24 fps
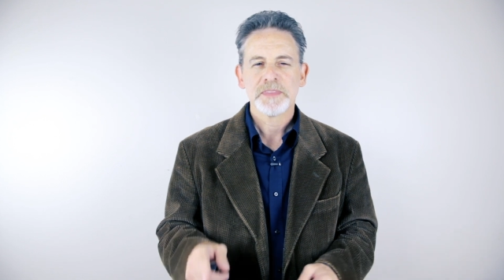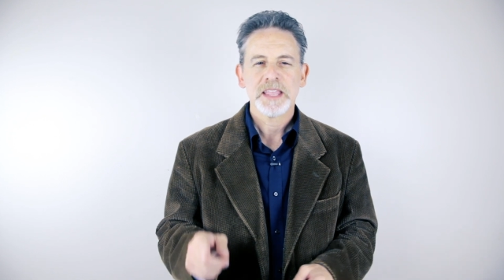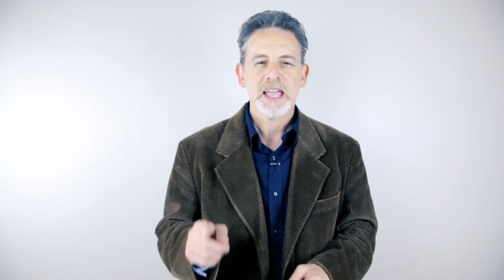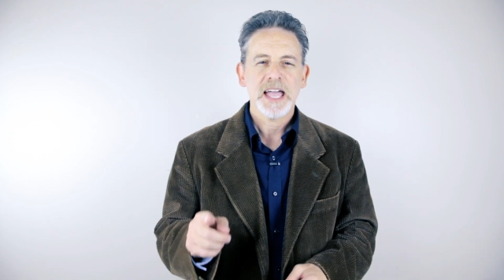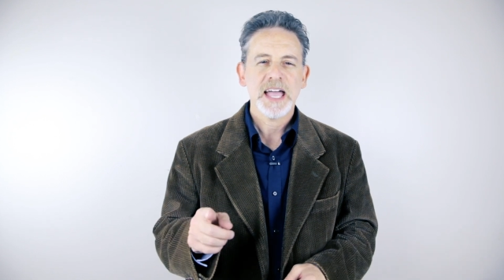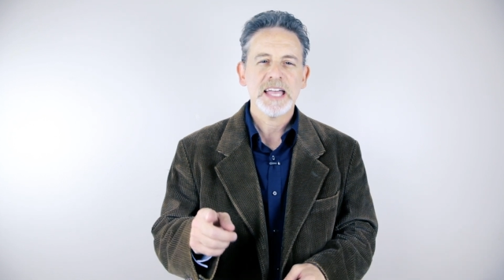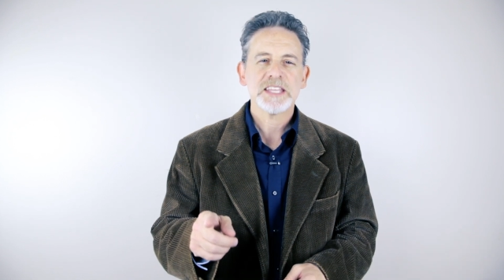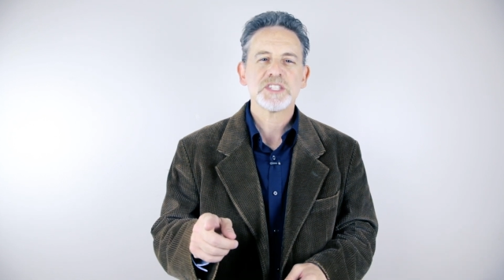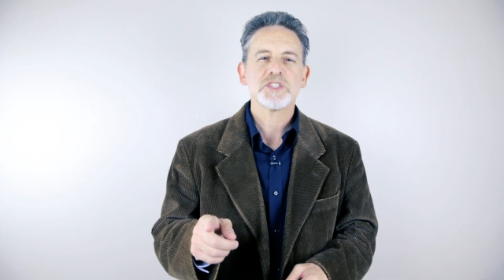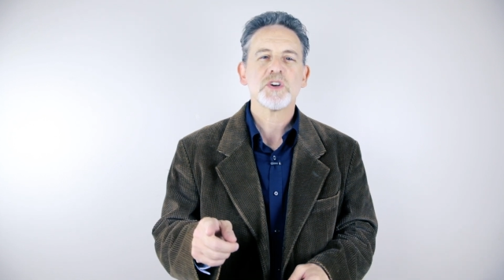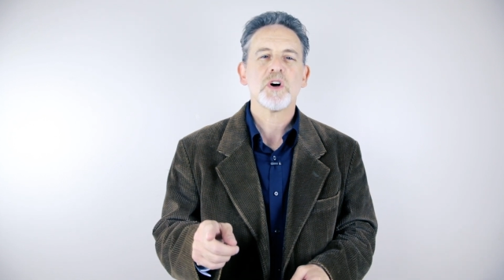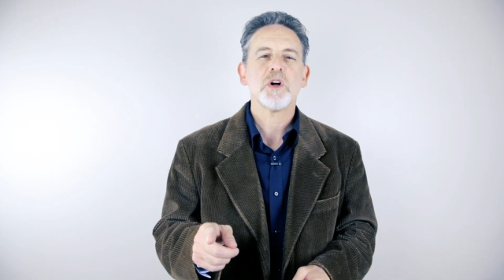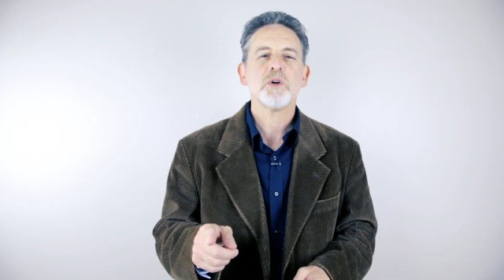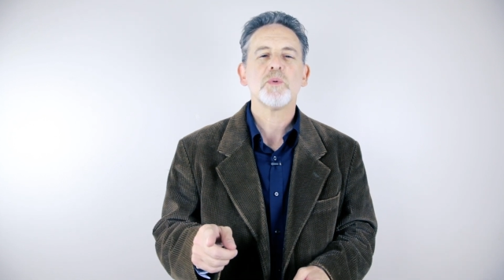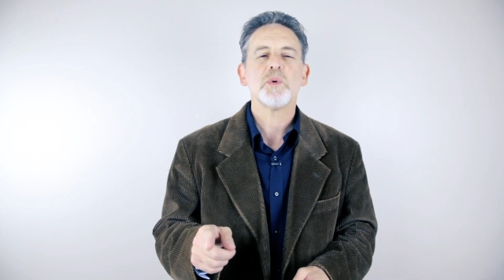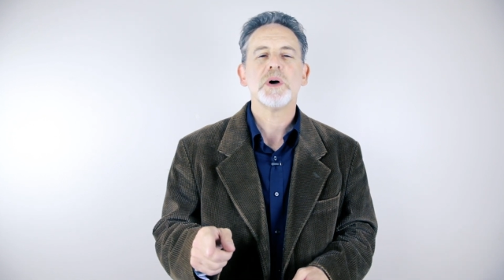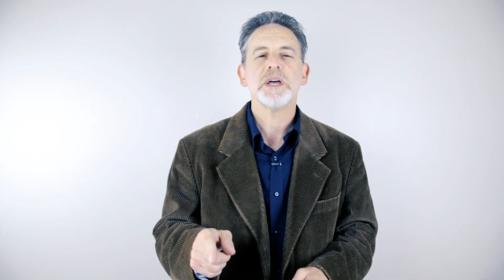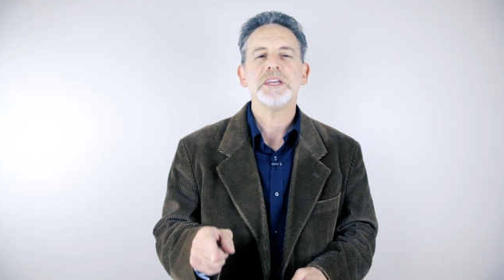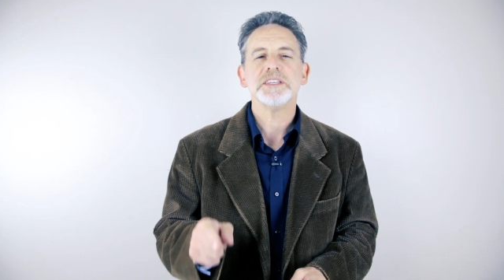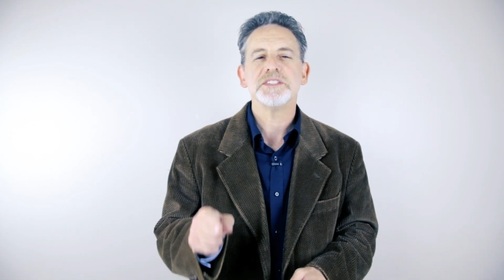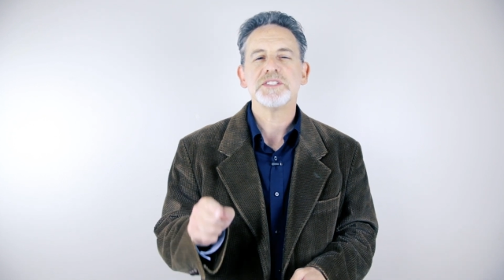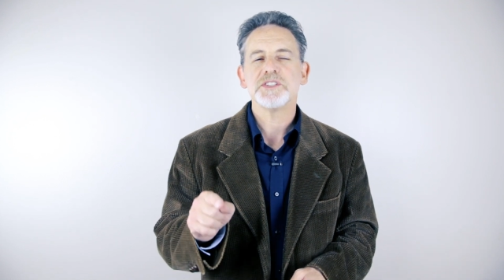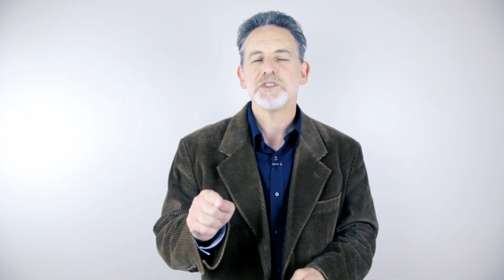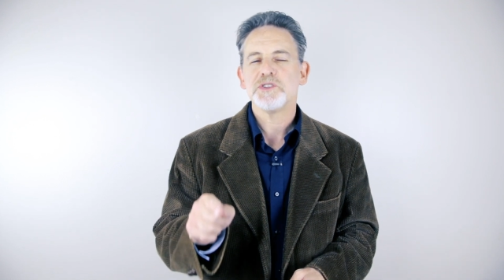As
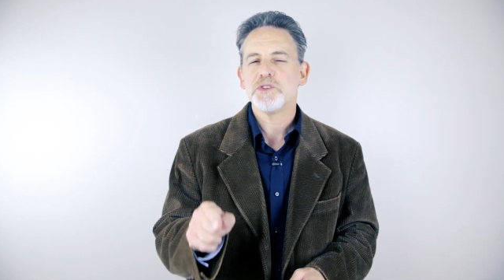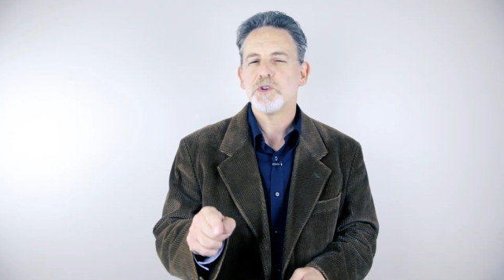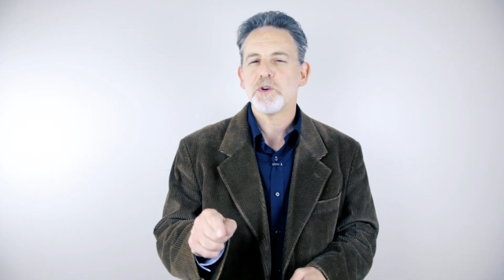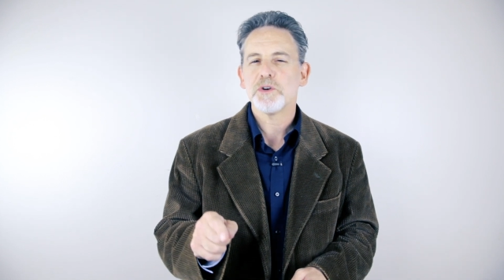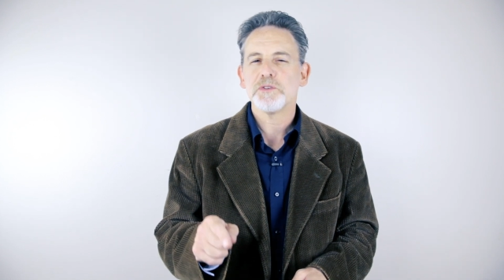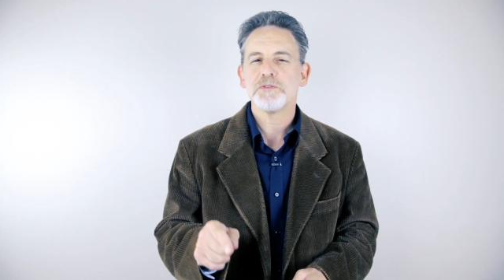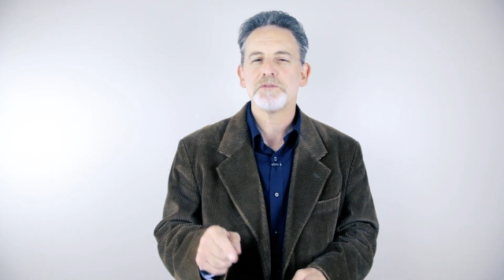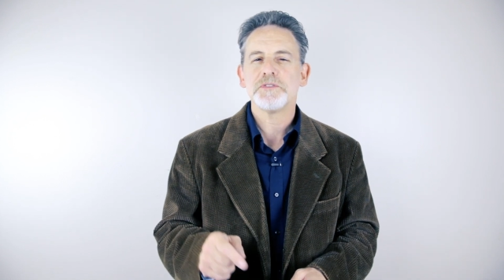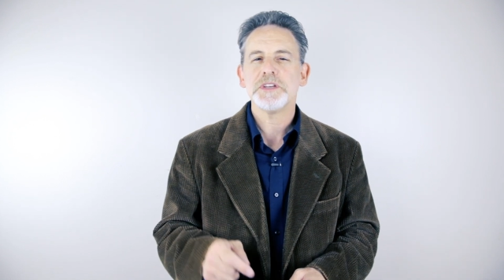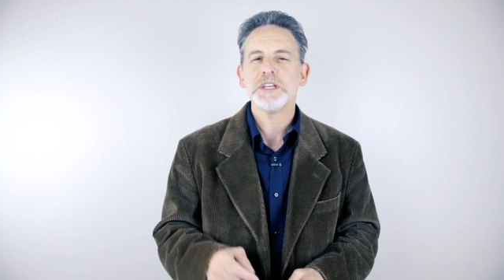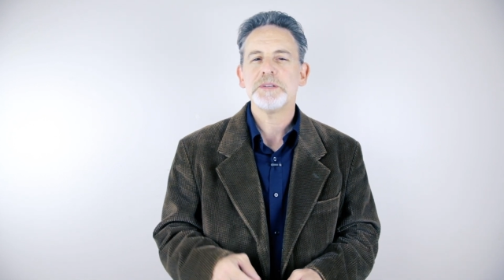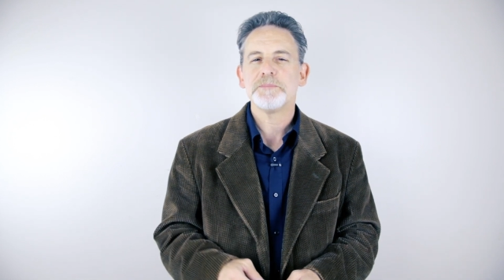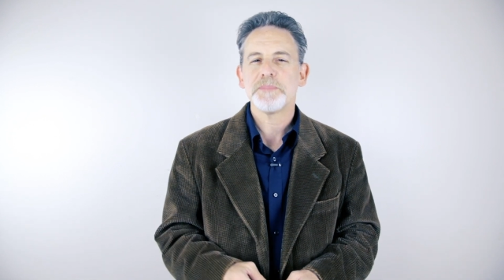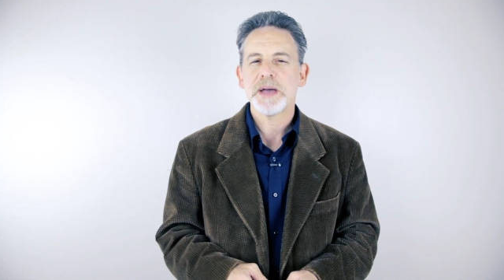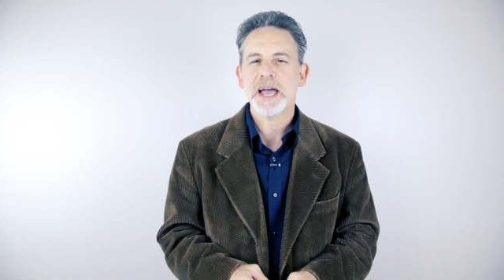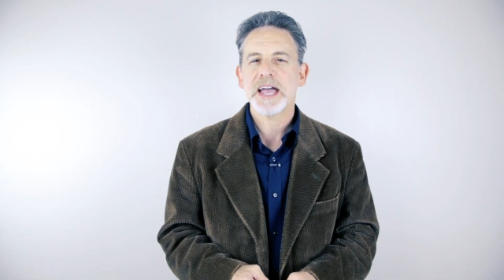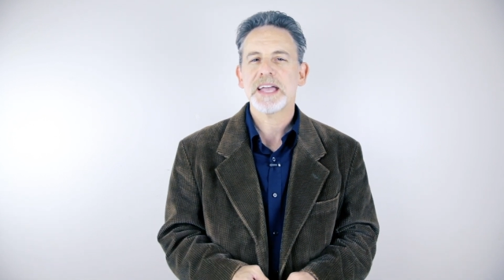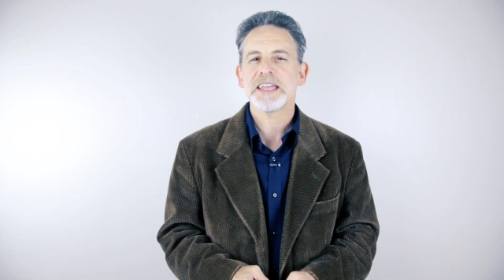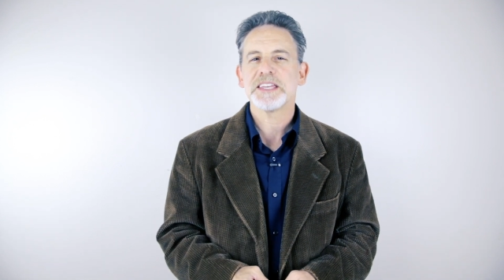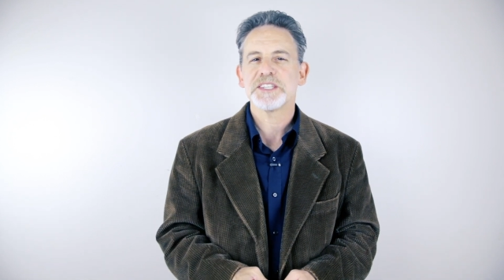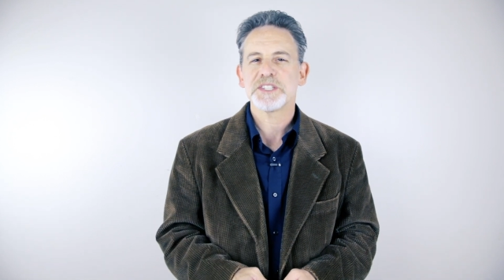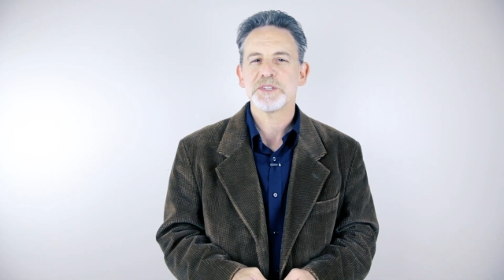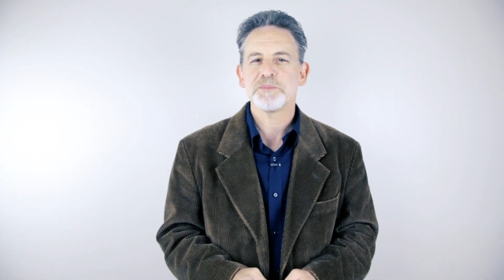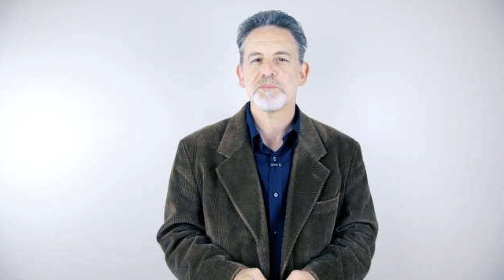always, your
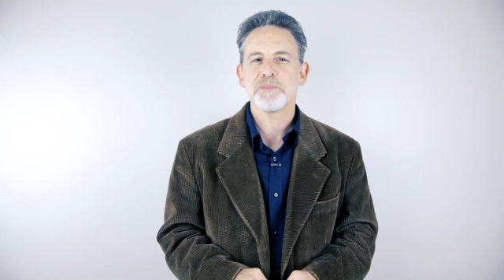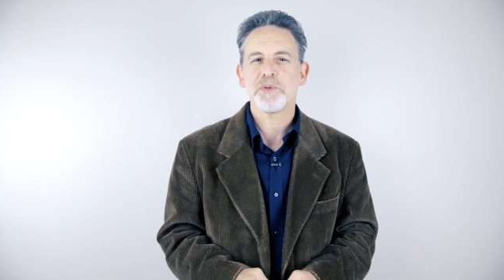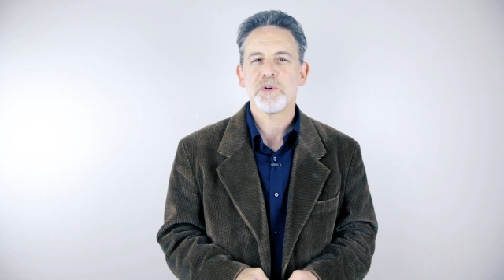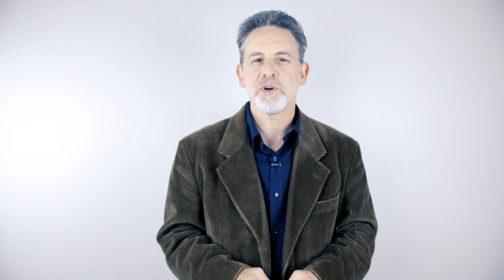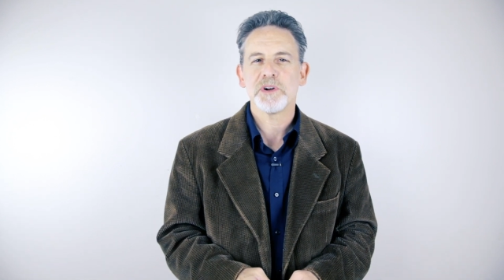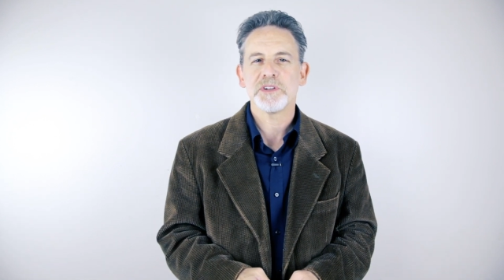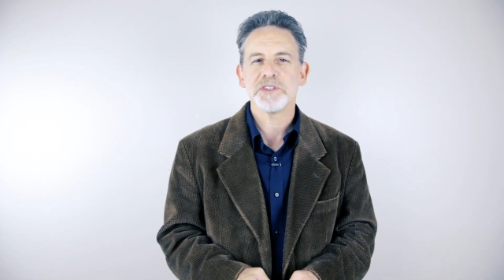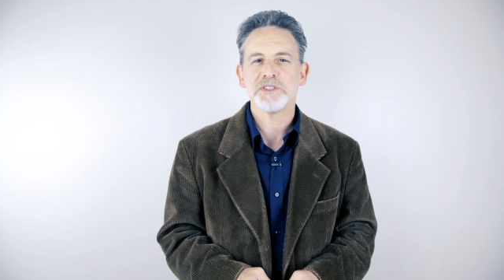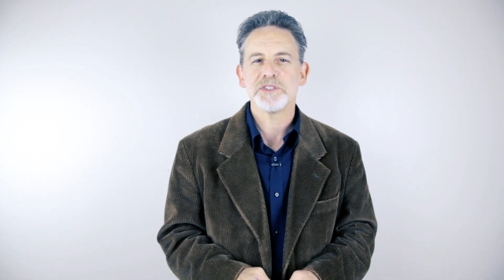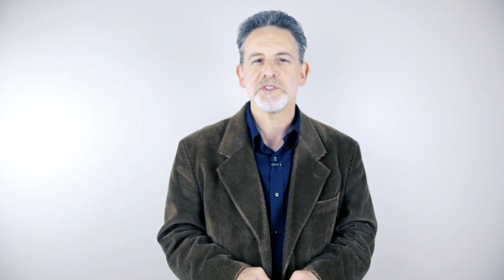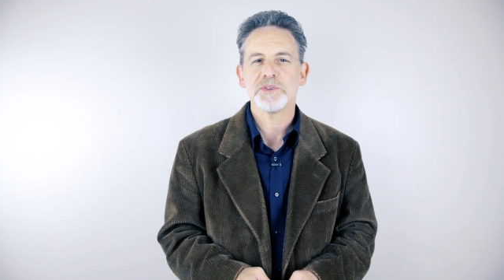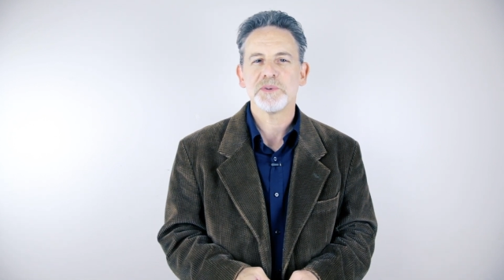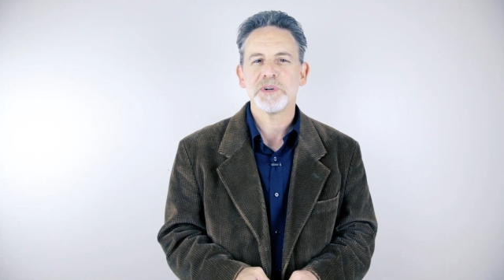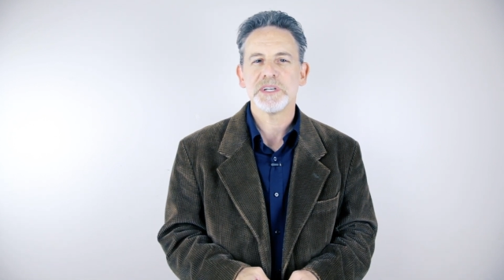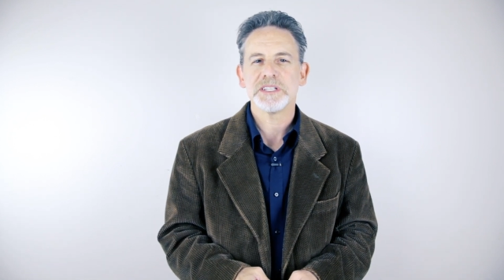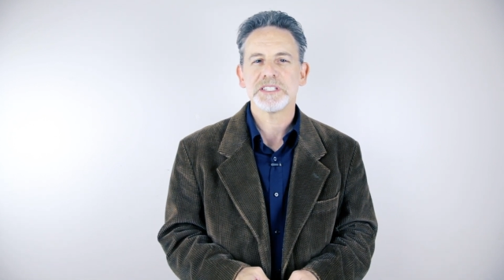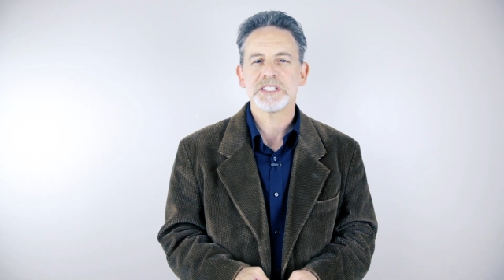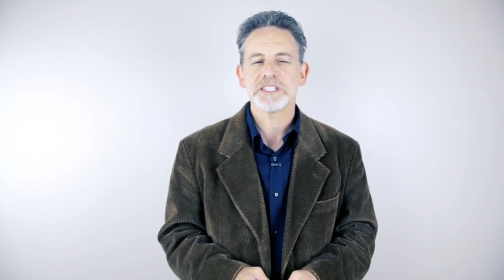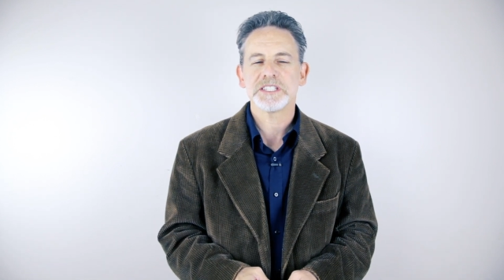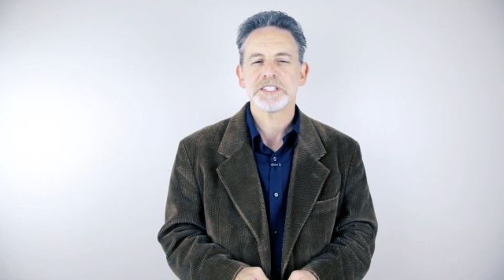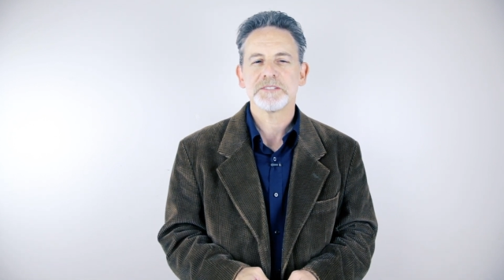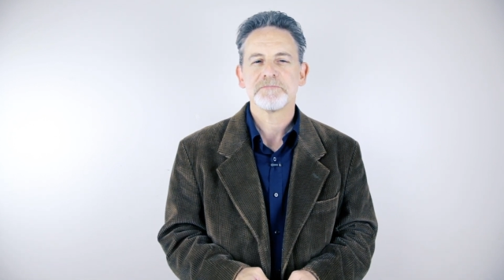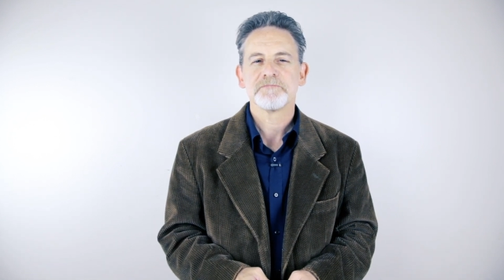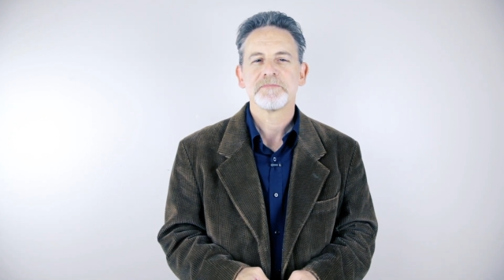feedback is important to
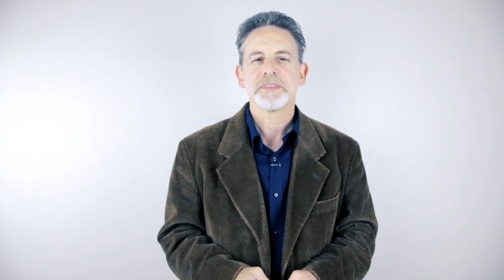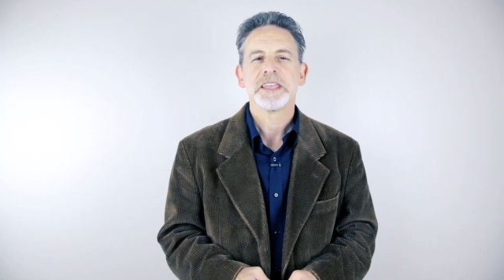us.